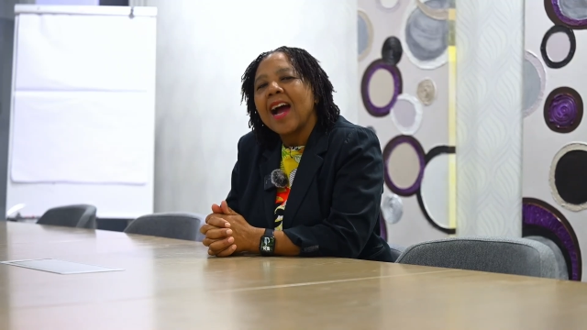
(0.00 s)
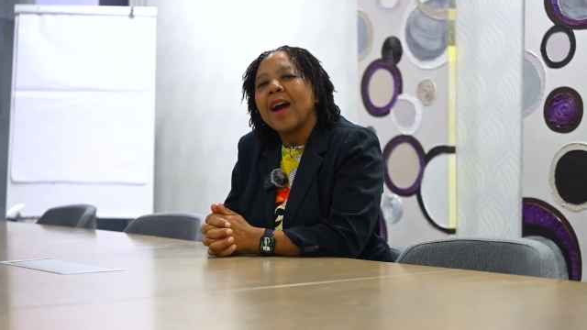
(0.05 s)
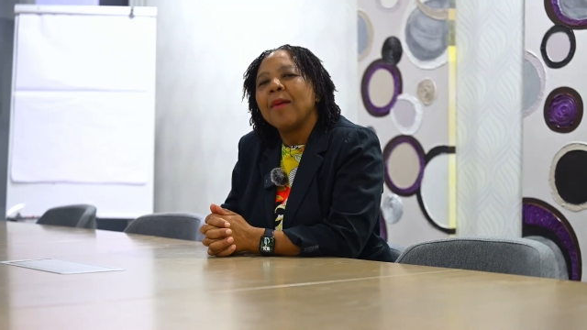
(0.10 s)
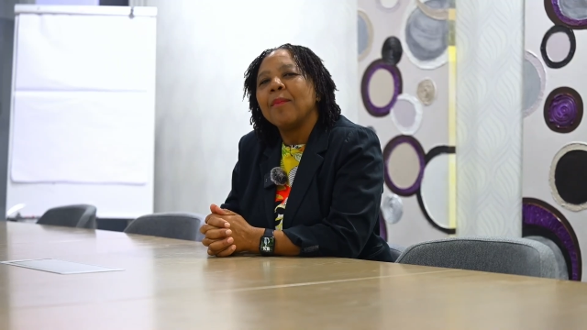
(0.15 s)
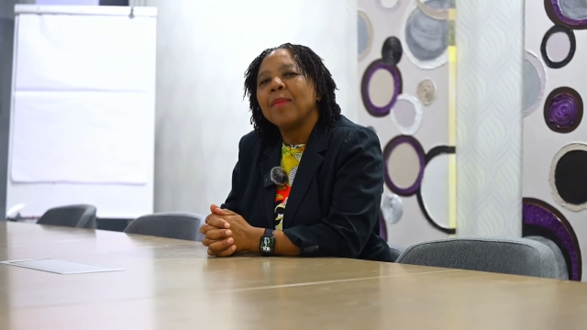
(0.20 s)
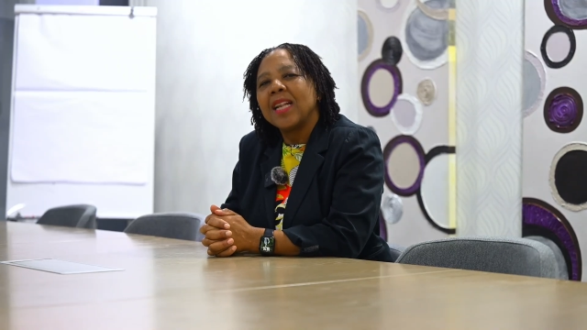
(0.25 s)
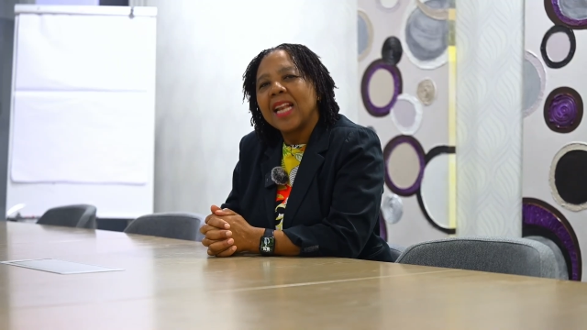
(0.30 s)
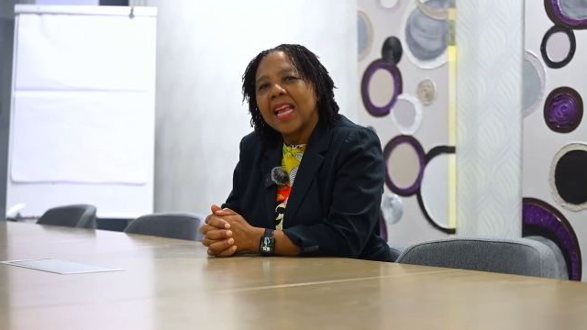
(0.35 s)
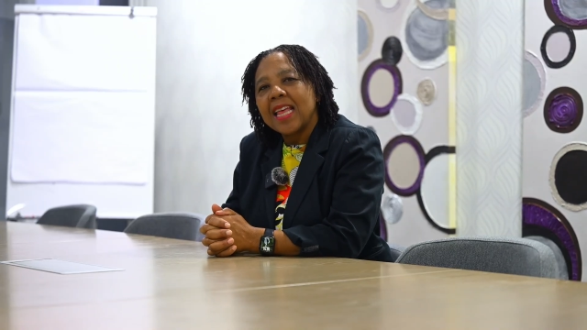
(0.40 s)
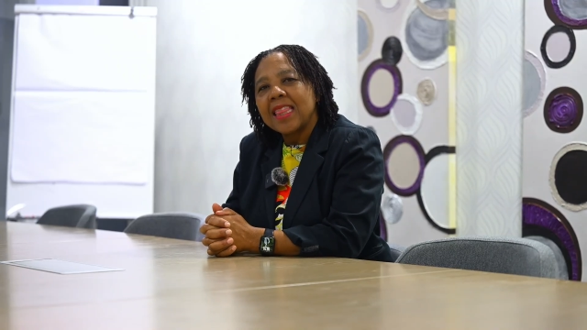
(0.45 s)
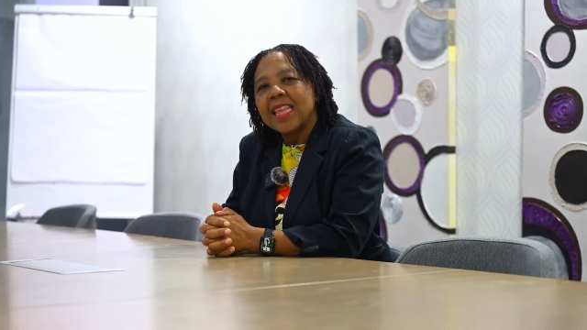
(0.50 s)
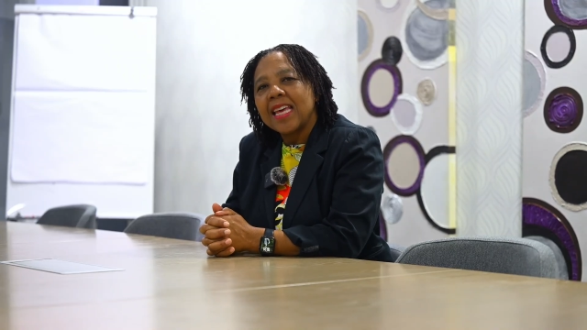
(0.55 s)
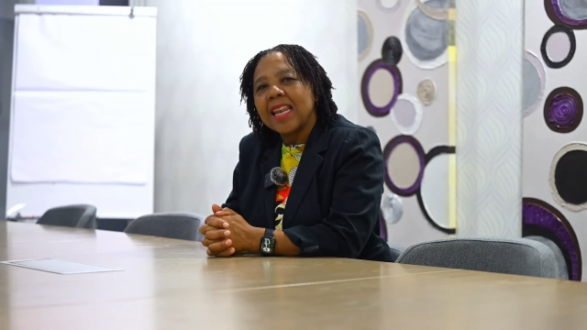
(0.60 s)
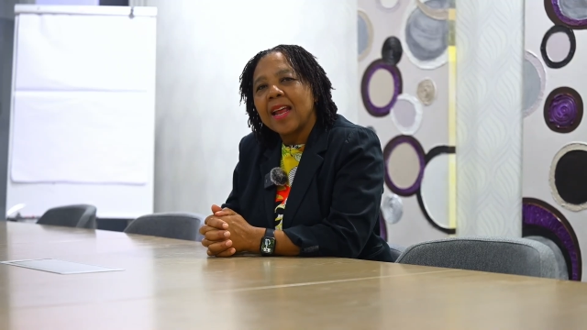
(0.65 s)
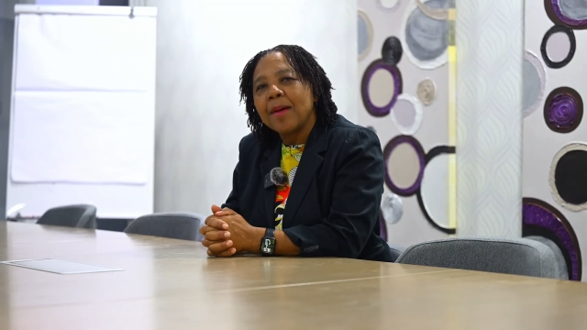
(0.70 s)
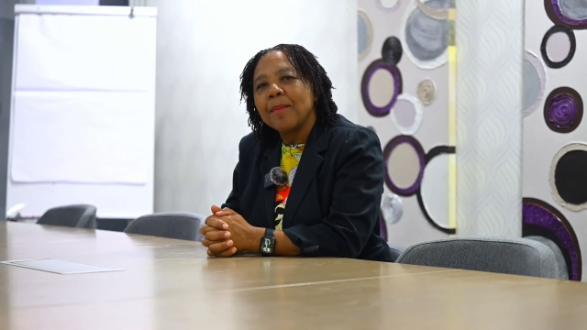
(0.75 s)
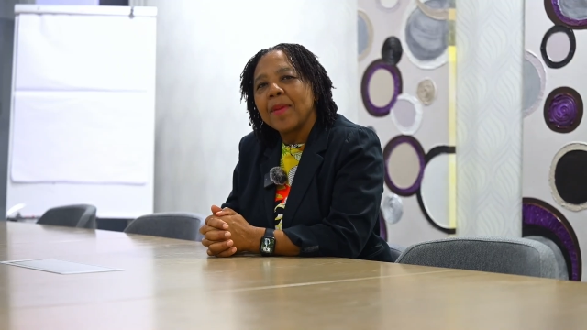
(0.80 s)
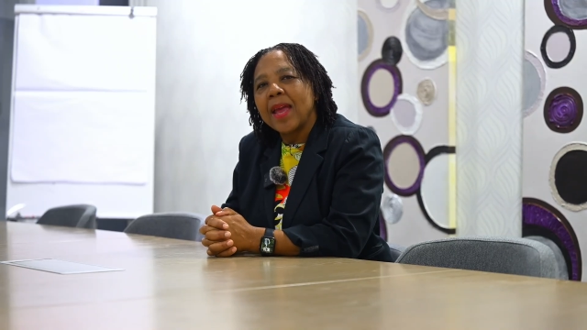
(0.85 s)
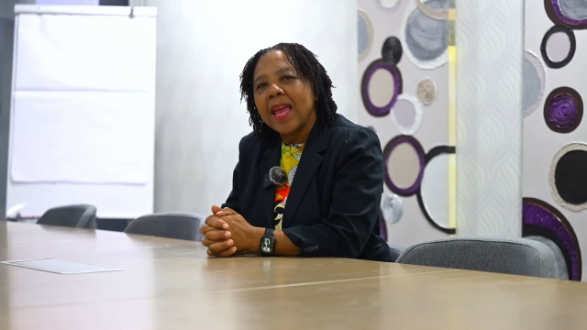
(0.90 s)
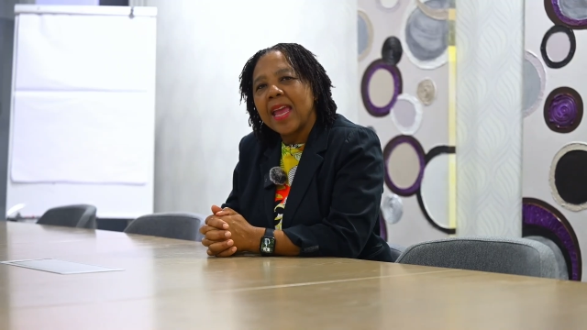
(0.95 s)
I'm glad that
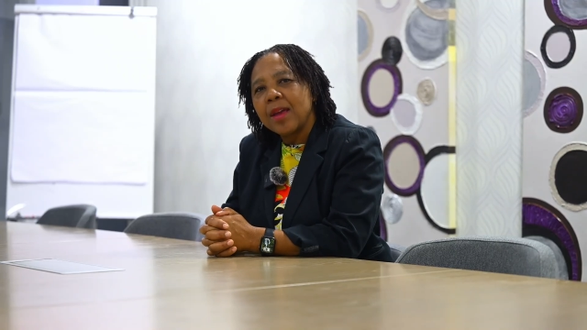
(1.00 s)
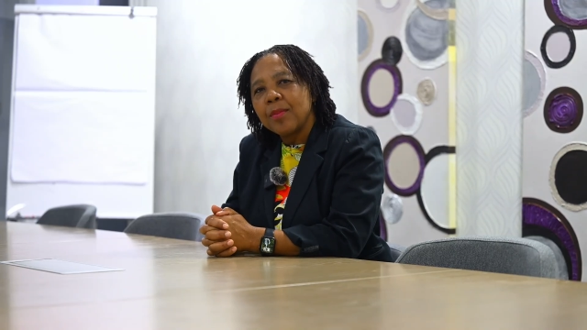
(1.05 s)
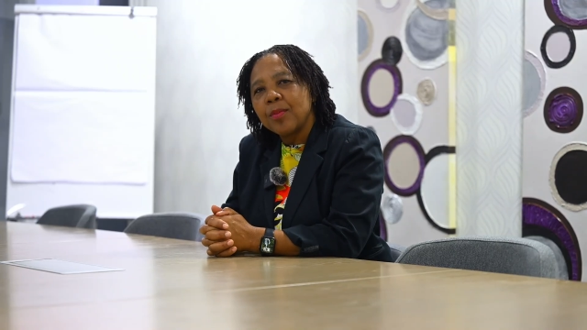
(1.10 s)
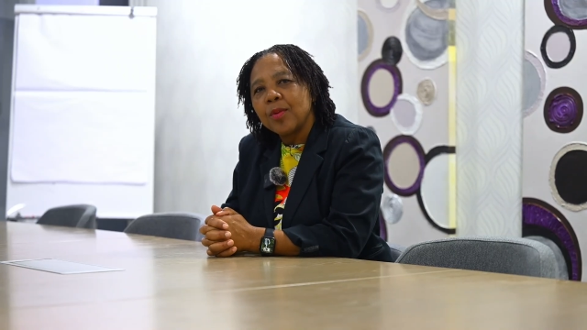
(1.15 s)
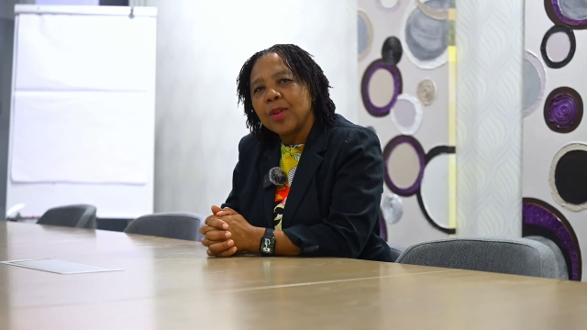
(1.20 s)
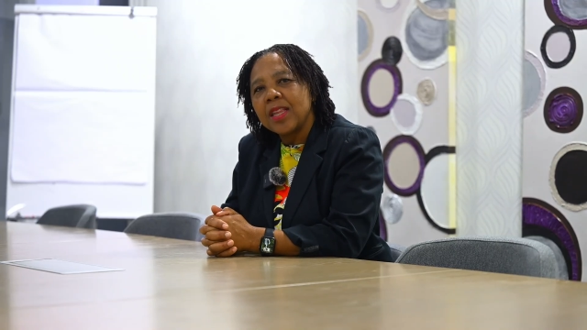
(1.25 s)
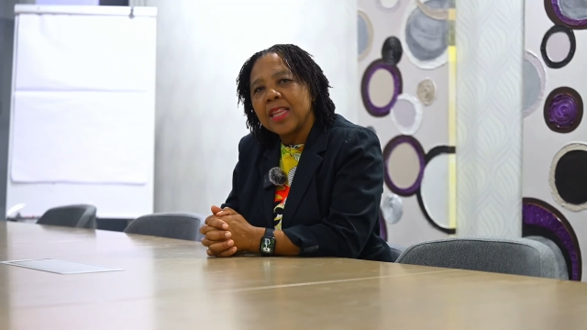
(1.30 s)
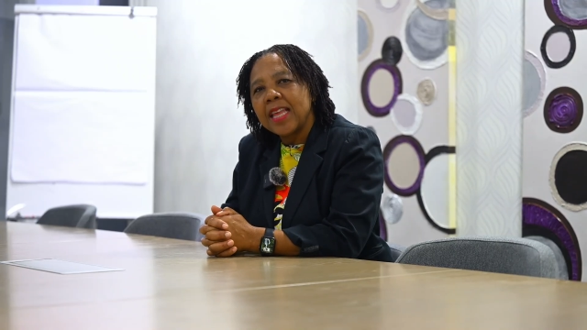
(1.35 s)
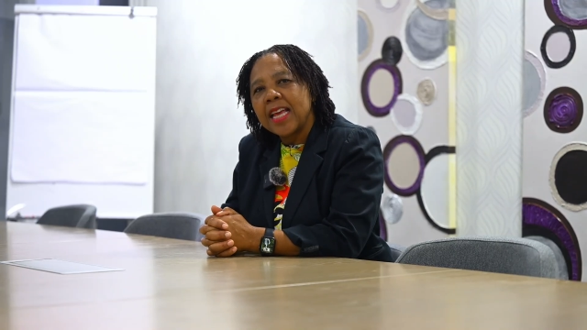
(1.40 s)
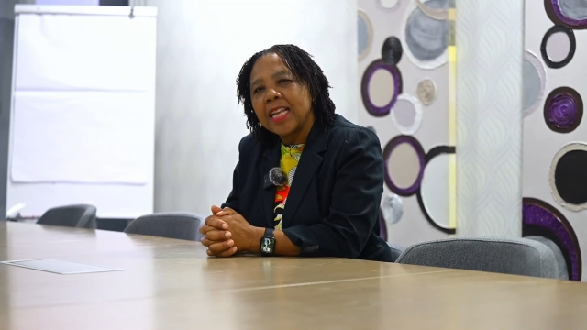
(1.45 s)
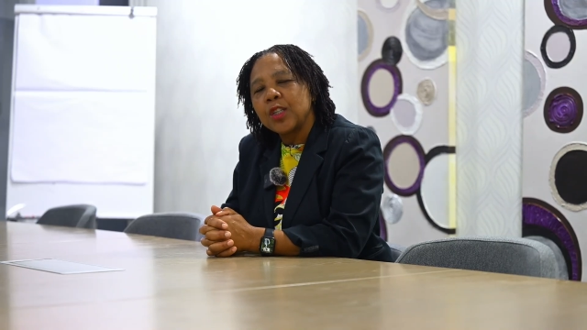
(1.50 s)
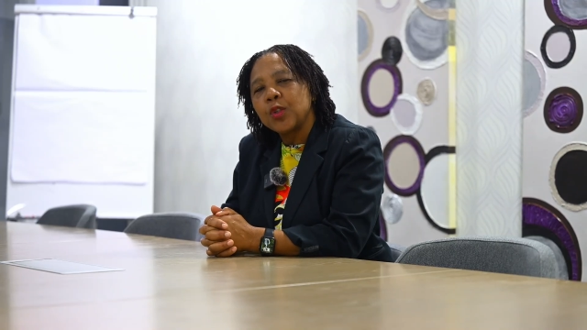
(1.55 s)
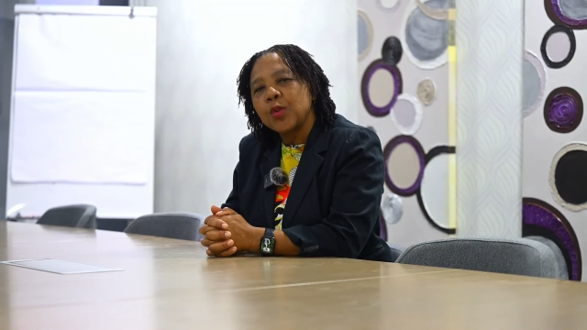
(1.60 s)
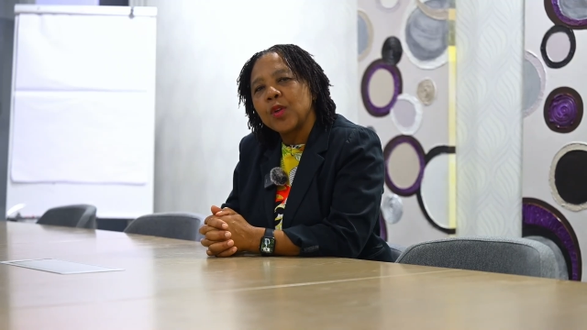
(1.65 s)
I'm able then